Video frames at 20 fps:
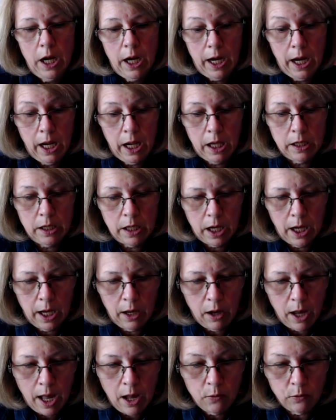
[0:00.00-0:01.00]
And
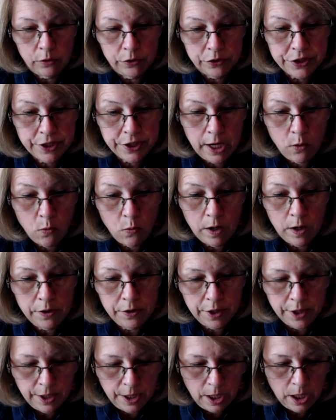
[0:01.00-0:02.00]
I will say one
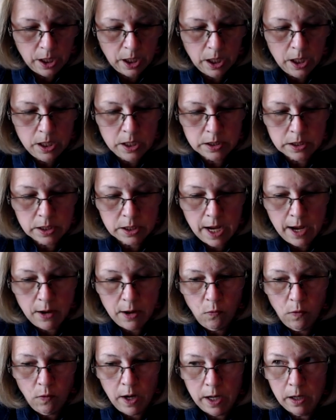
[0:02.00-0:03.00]
thing is that
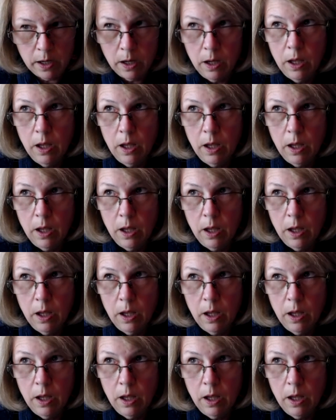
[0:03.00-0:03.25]
when